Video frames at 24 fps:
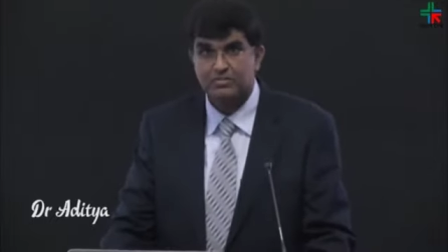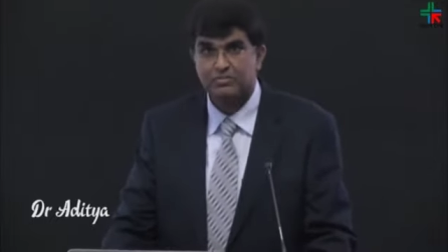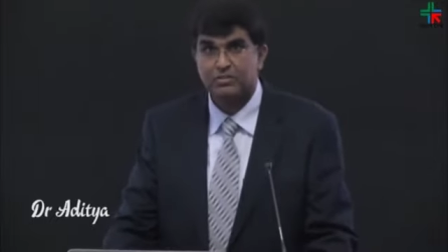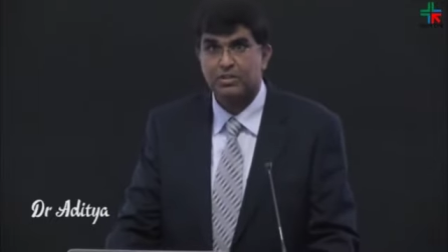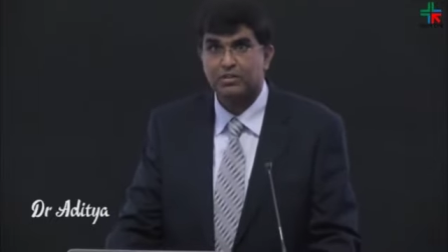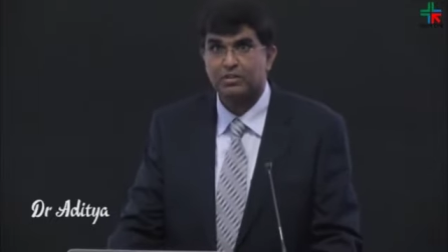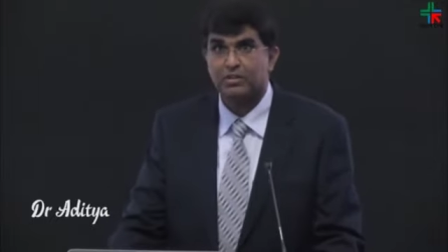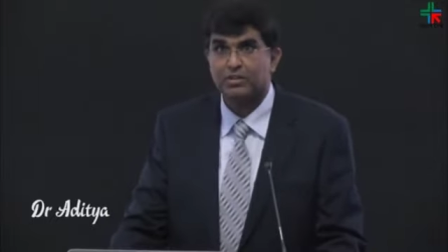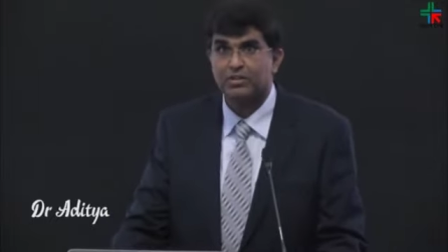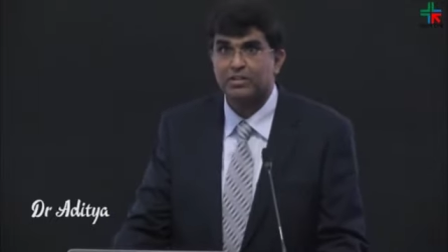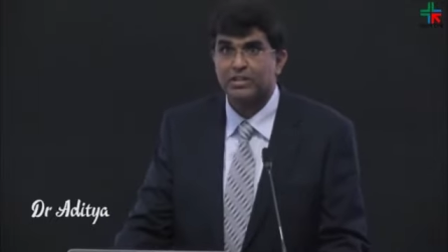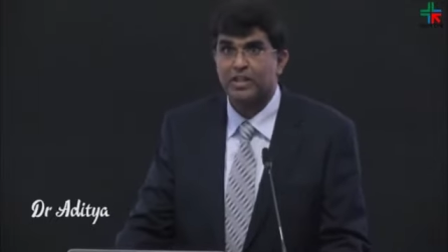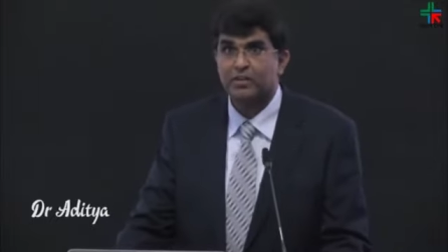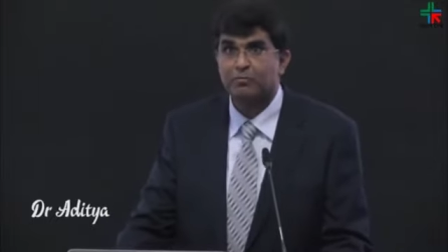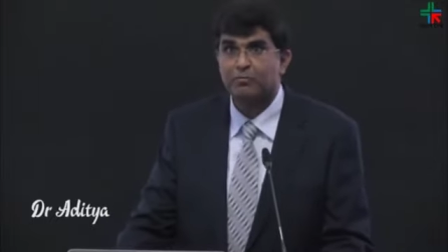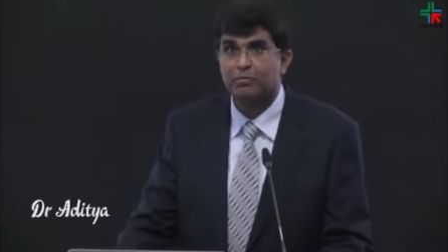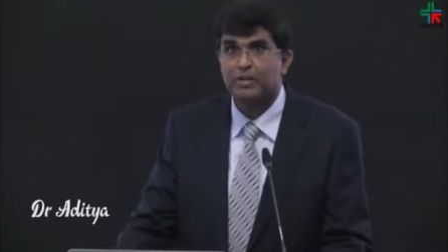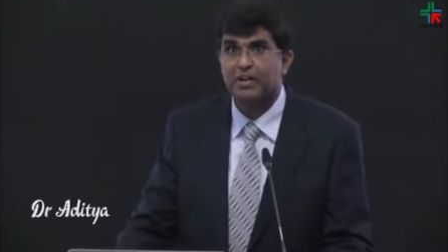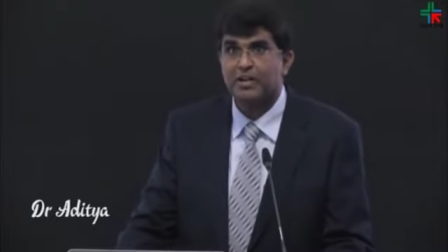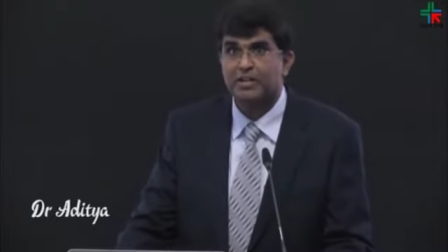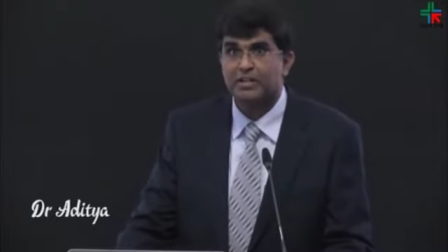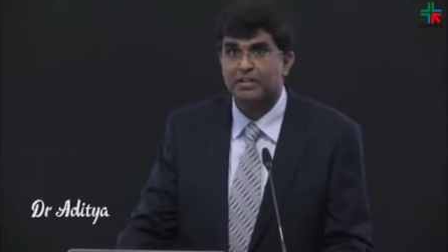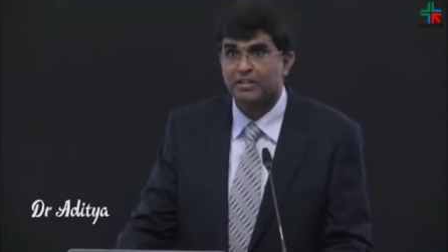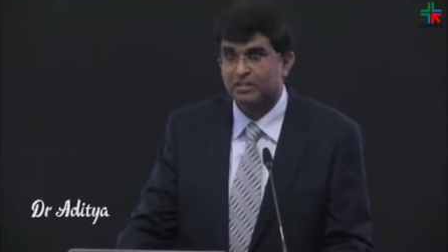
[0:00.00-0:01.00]
we are going to have
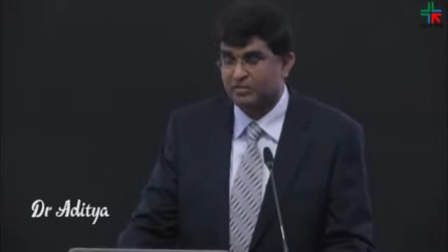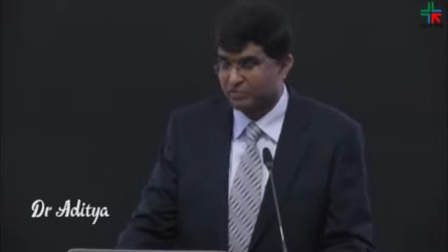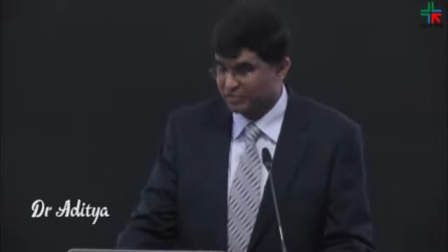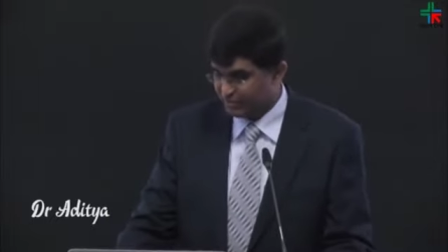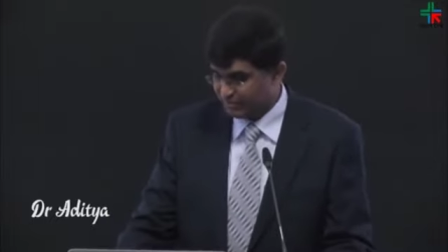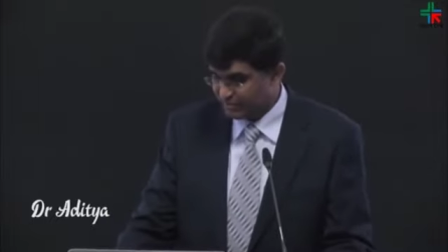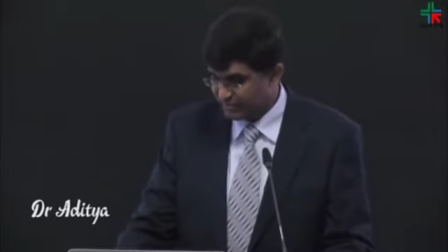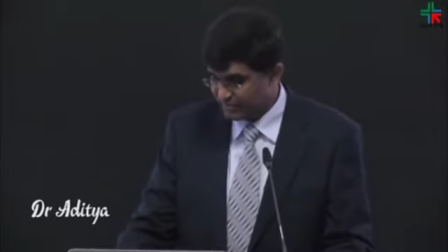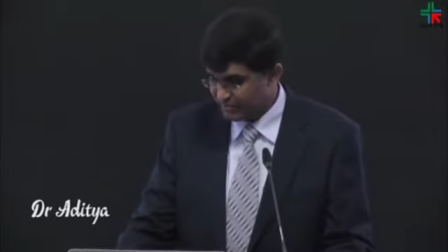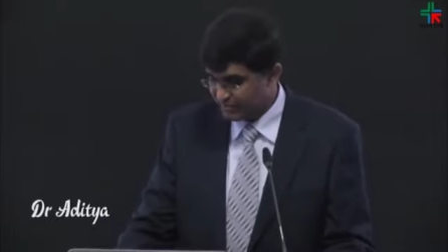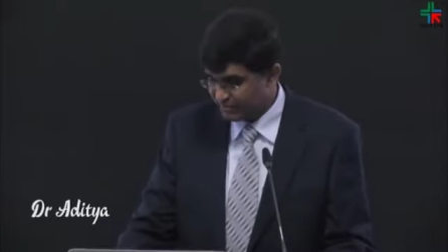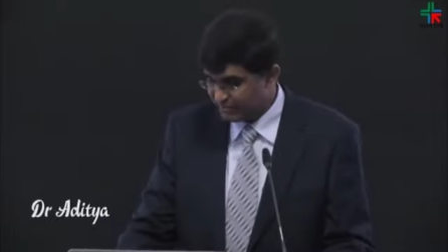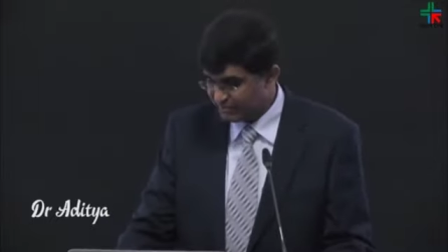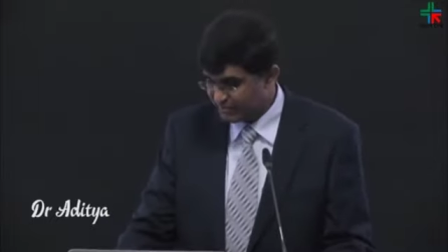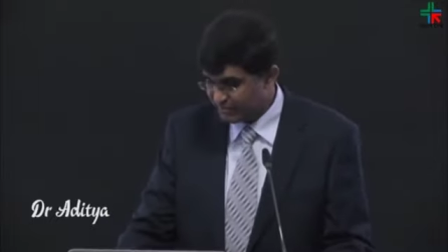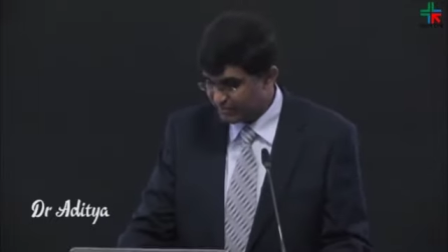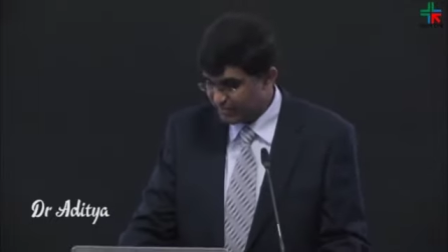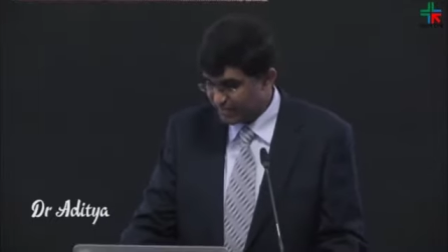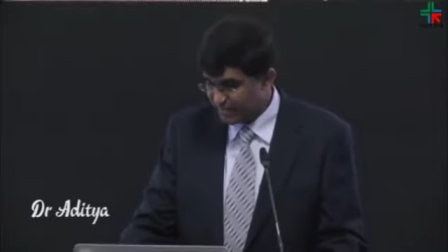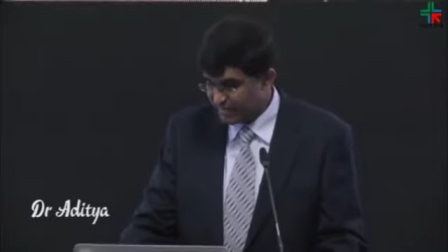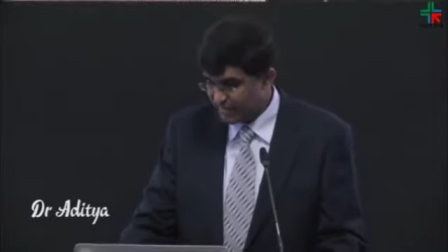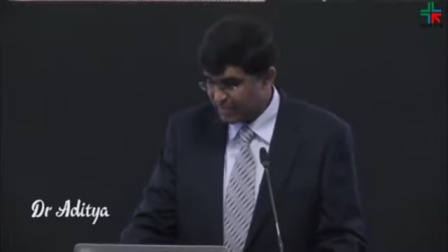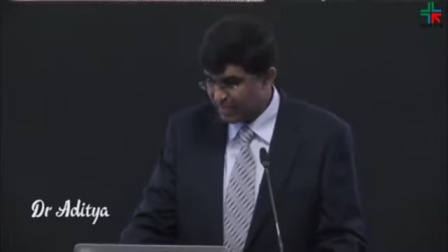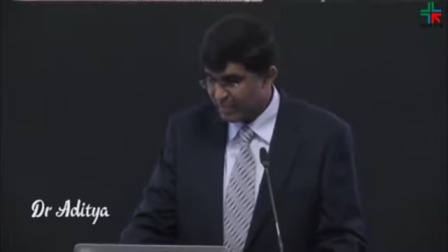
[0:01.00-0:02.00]
plenty of U-turns
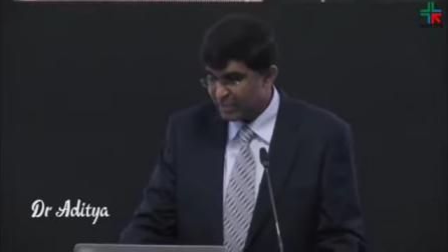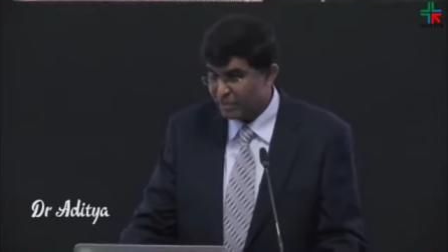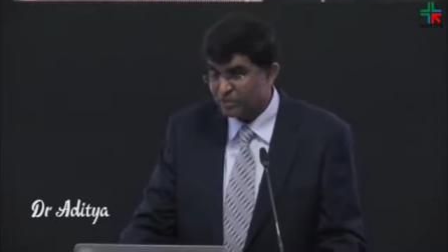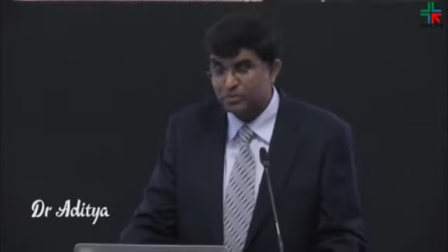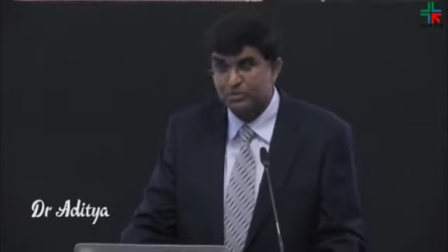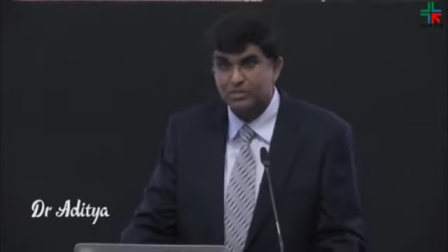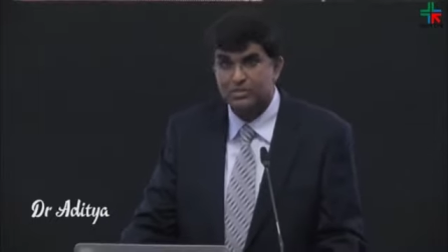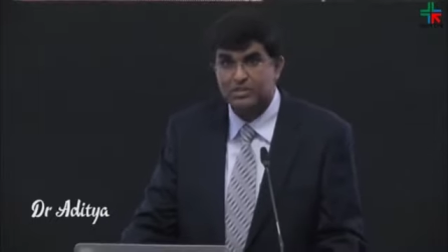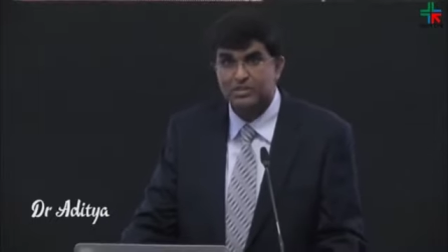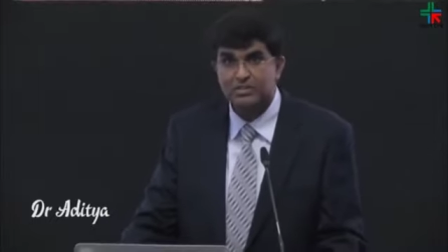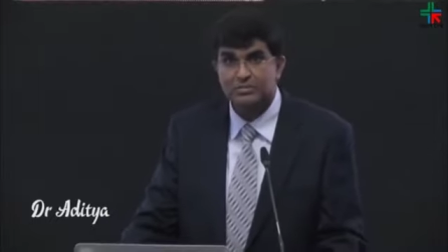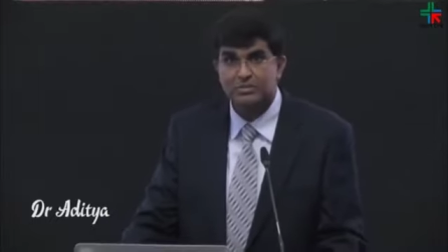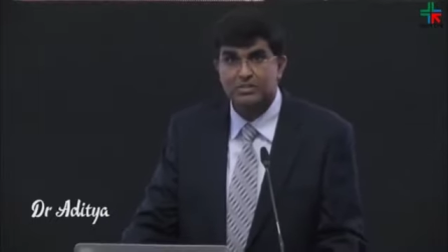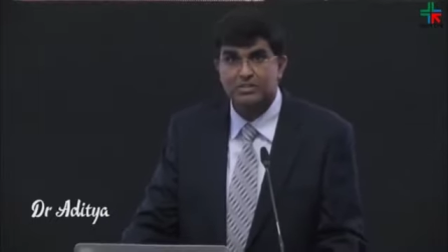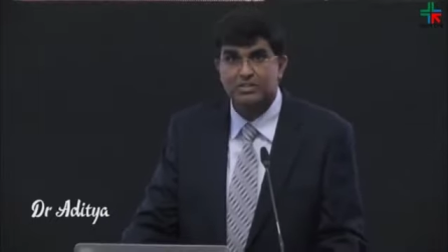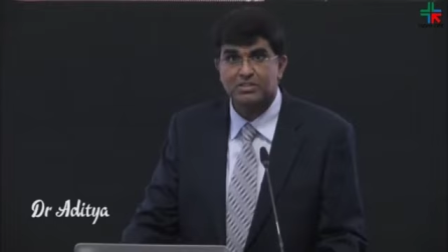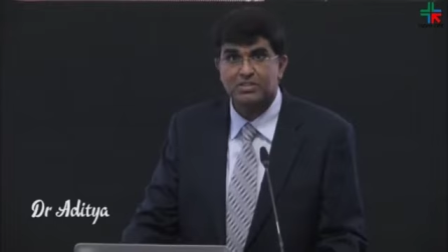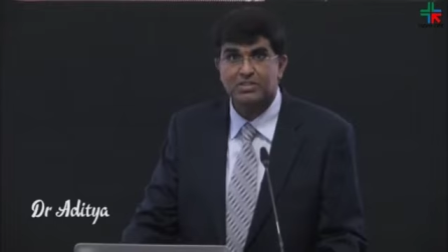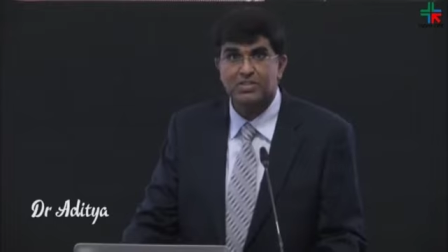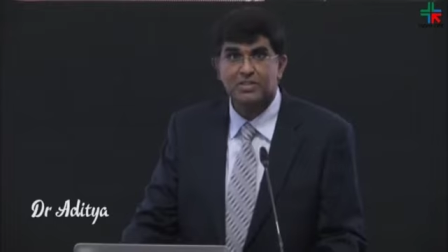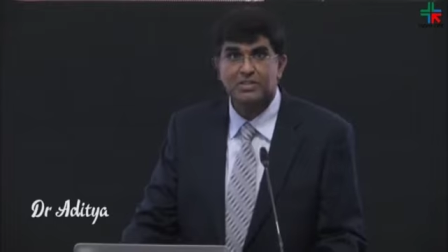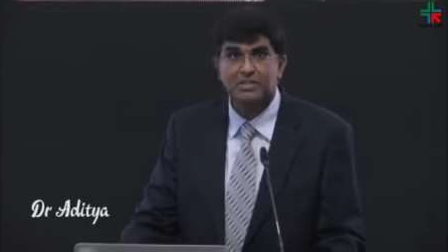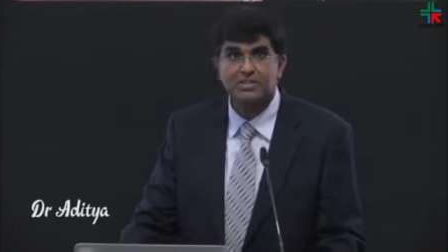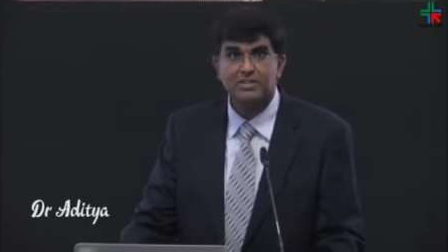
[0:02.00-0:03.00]
en route this
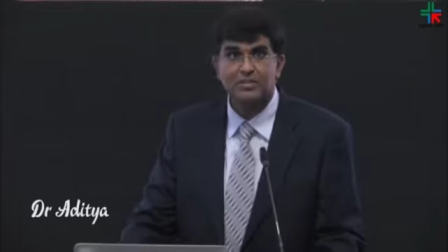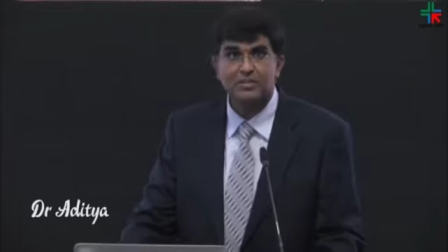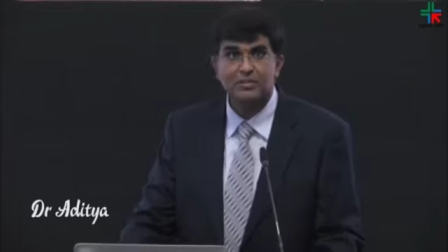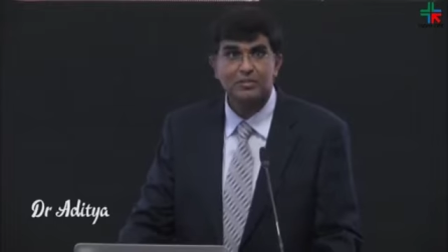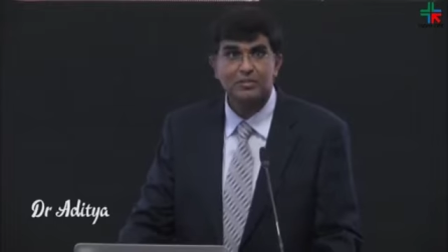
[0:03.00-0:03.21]
presentation.